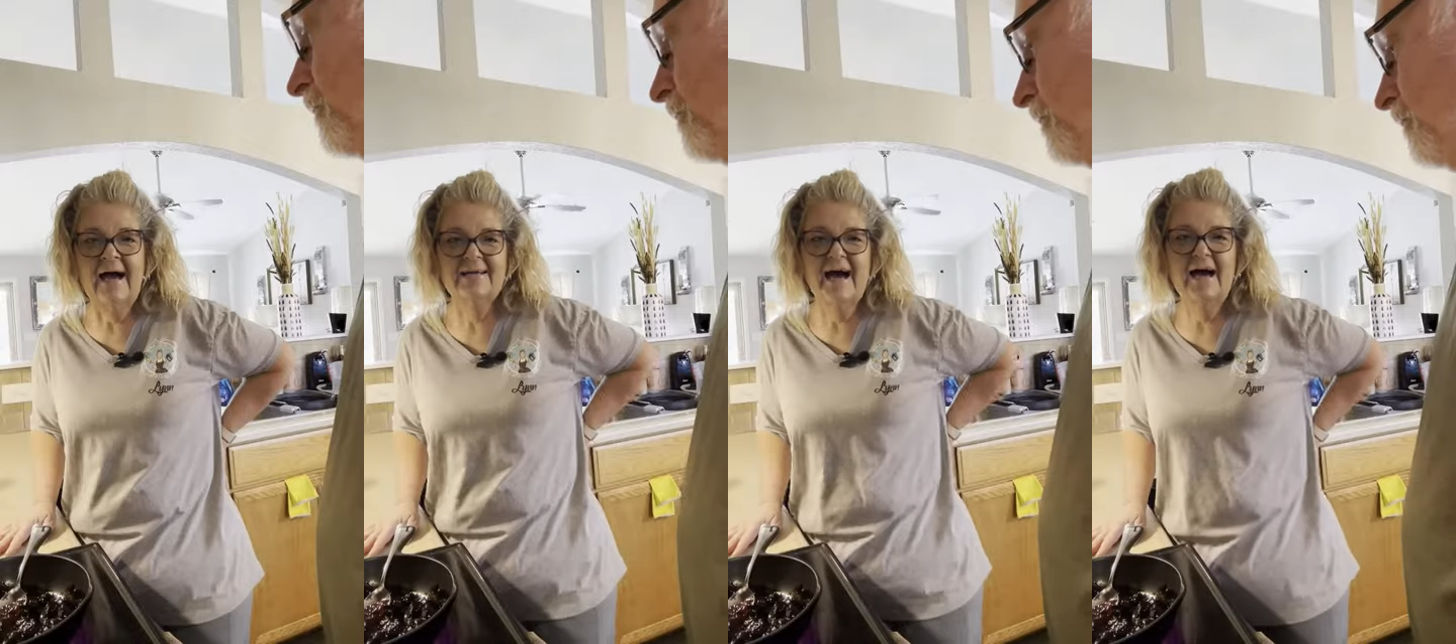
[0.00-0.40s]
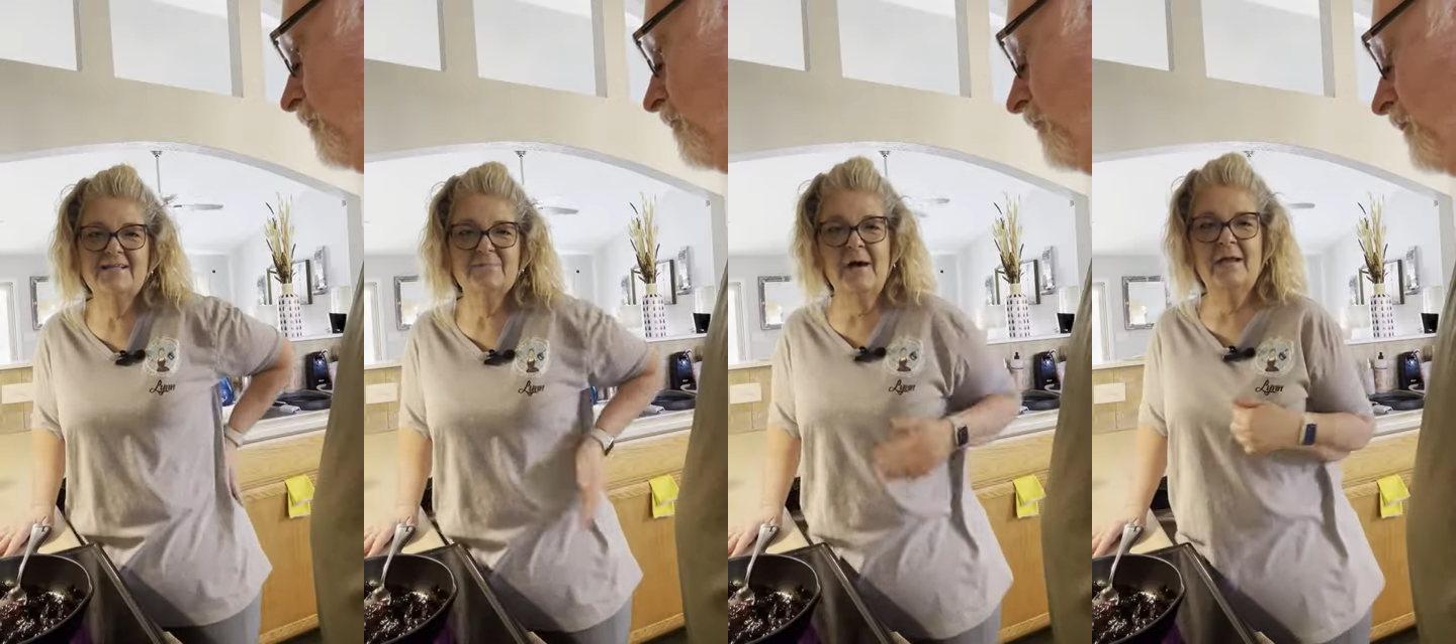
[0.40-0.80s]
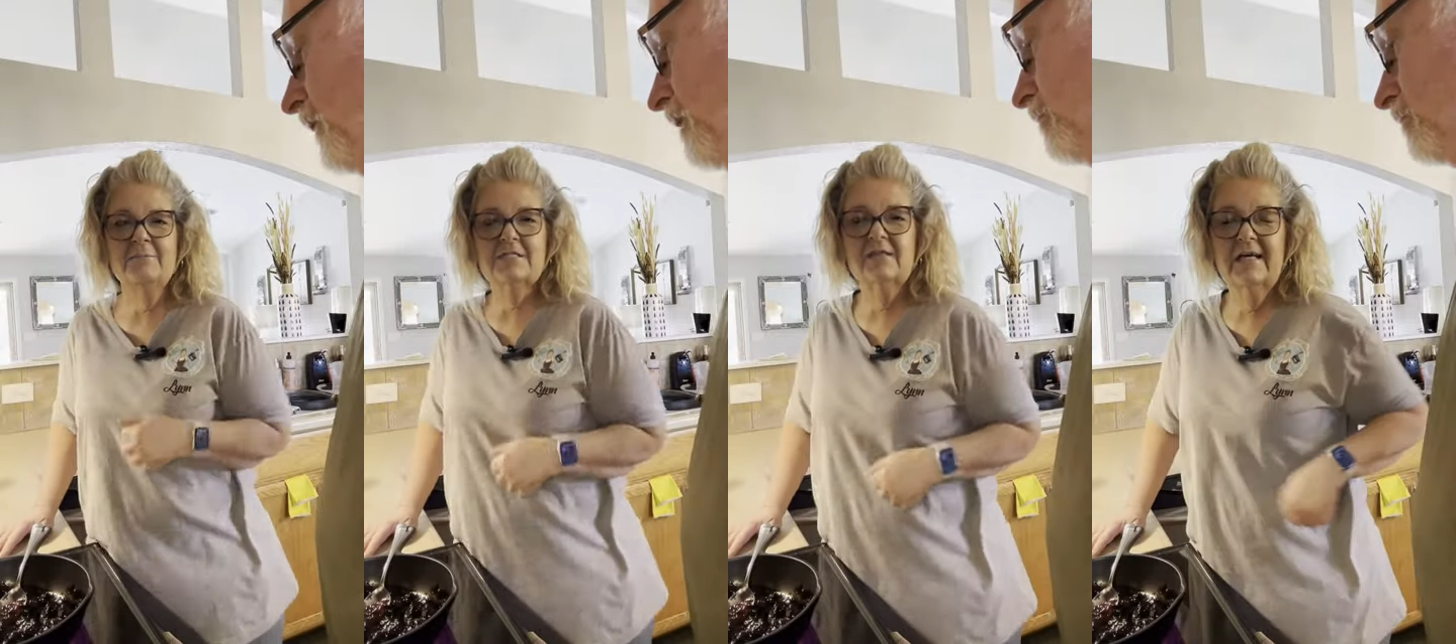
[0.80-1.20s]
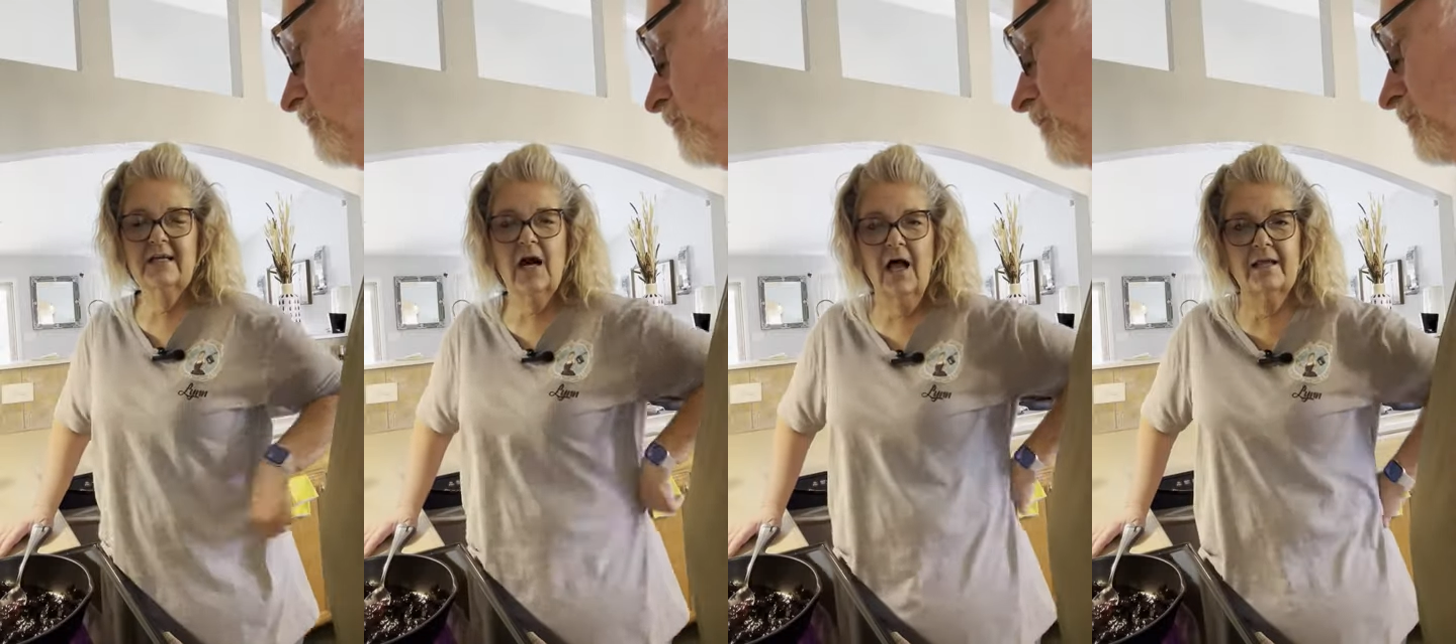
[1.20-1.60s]
Hi, guys. My name is Lynn
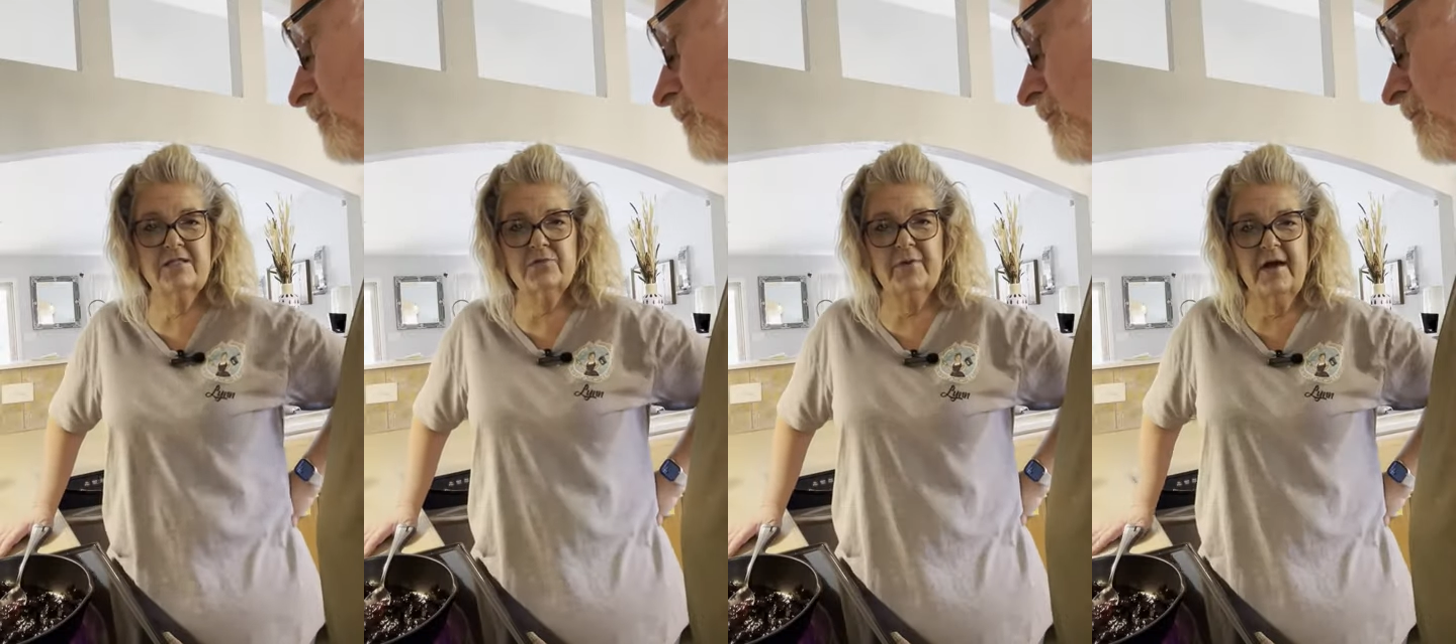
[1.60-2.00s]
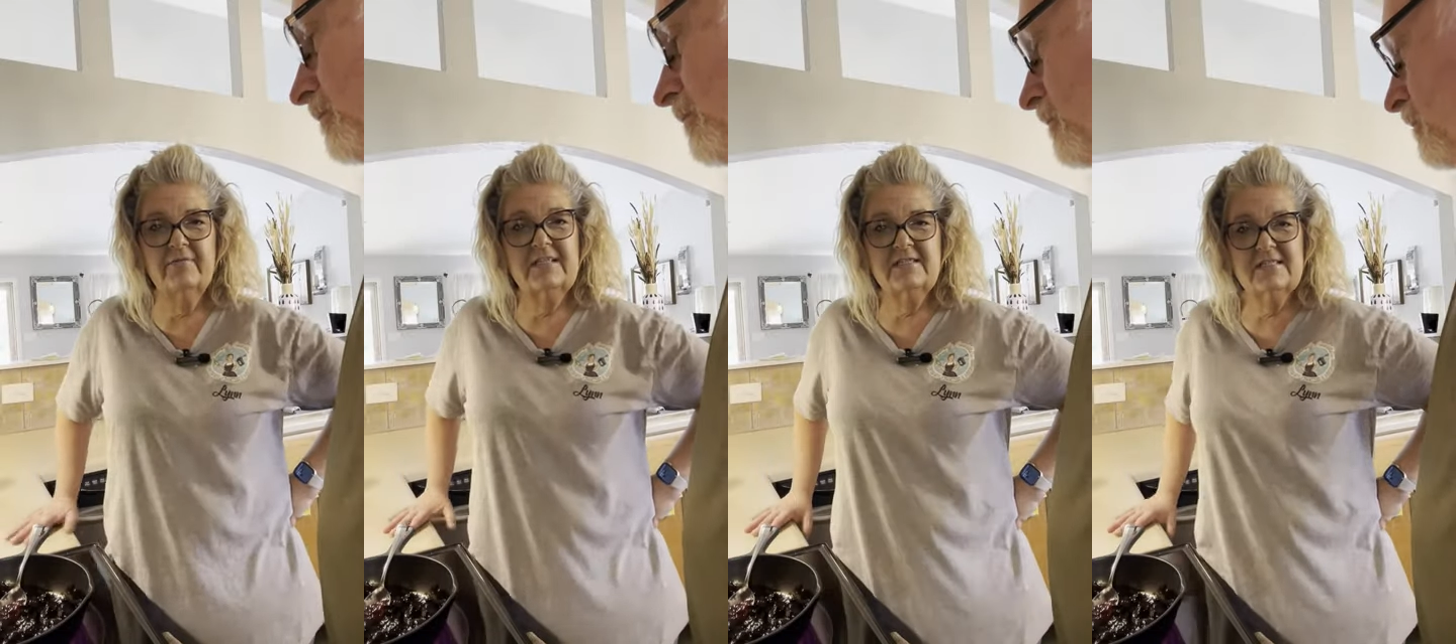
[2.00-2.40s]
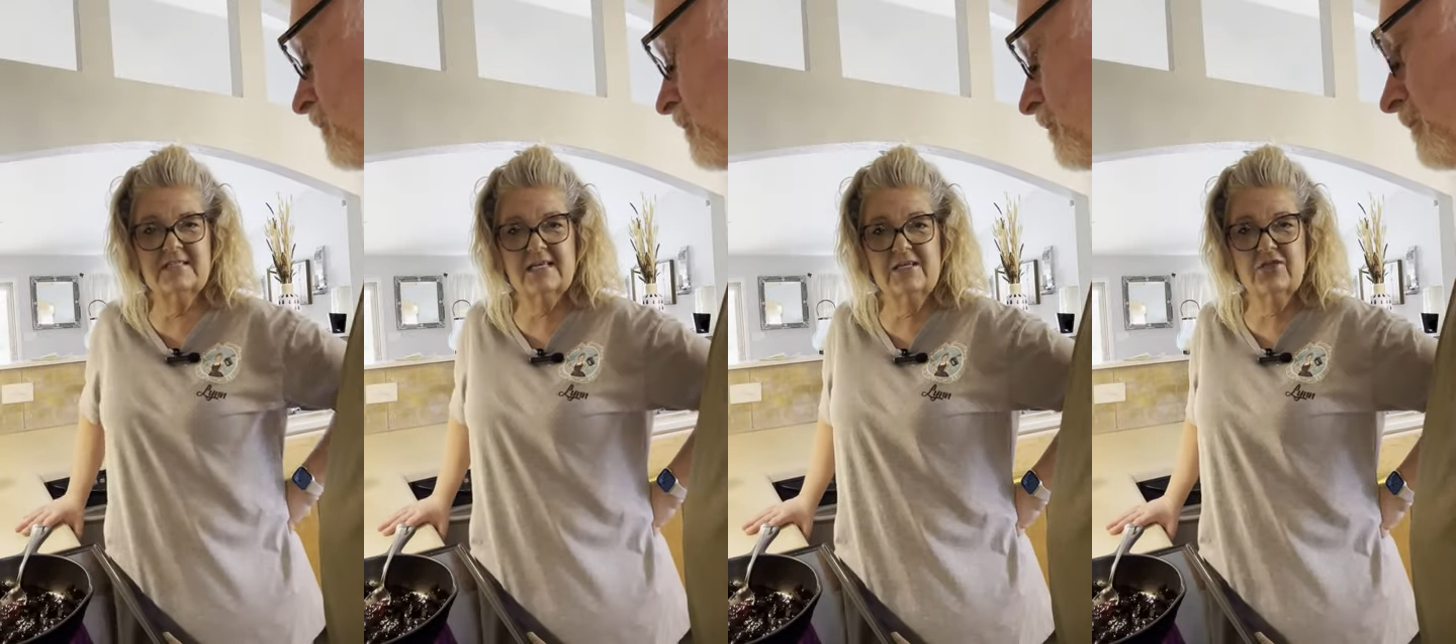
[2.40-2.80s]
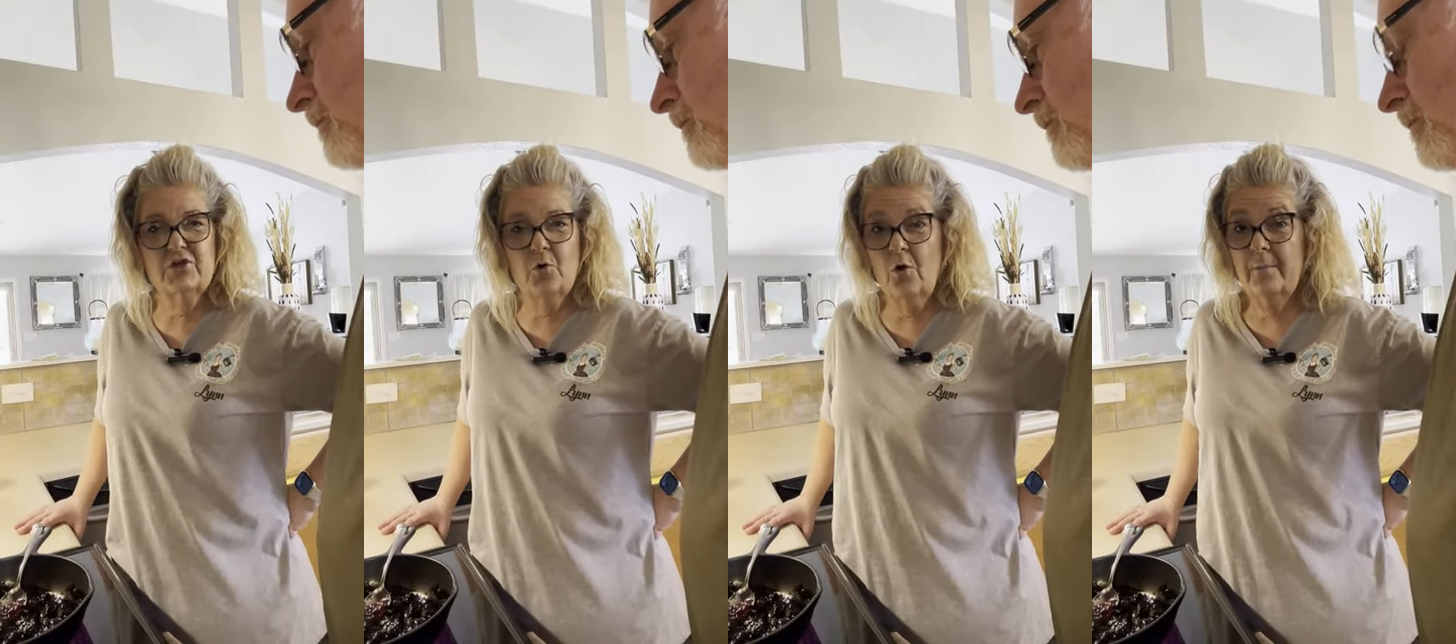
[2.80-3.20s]
Collins with Heavenly
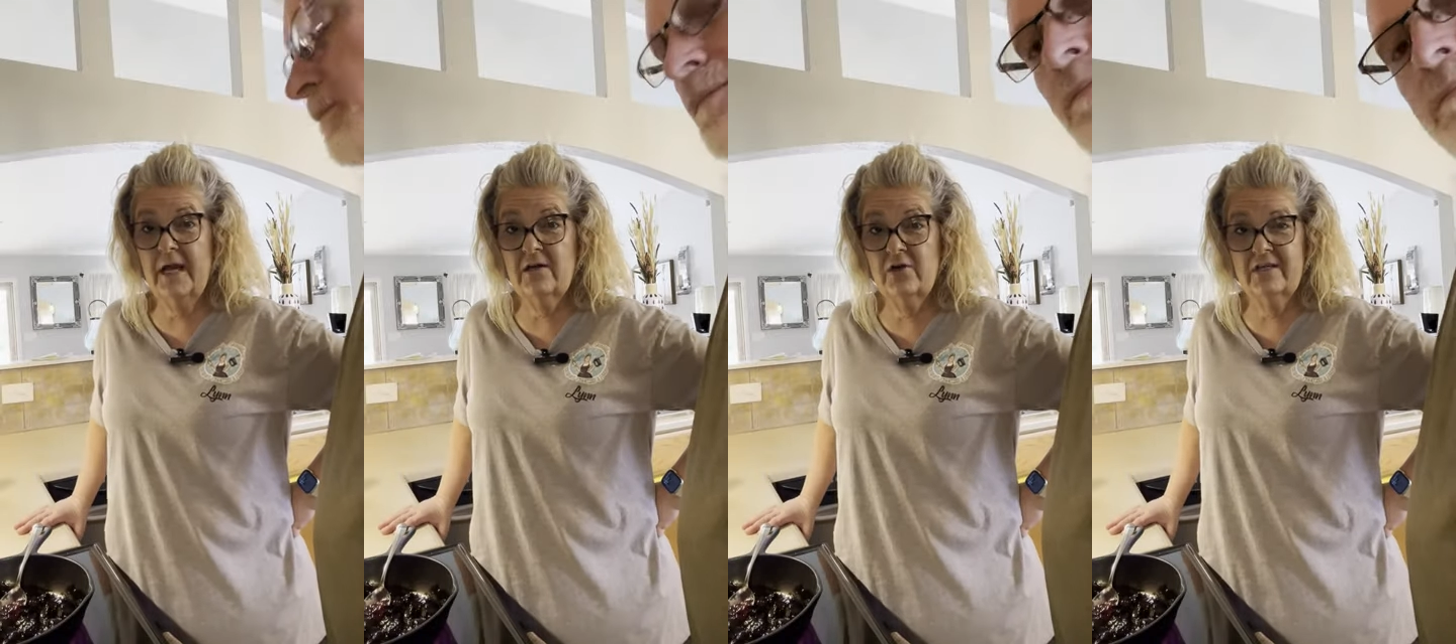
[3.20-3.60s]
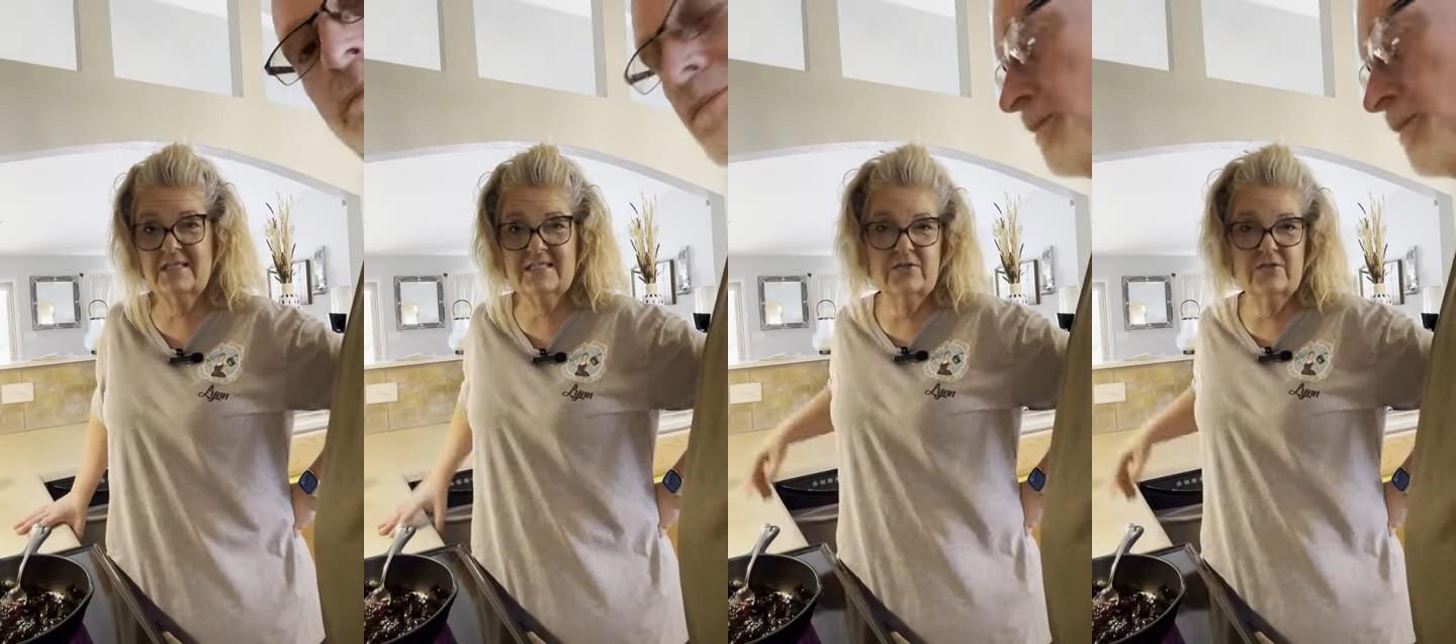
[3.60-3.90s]
Sensation Gourmet Cookies,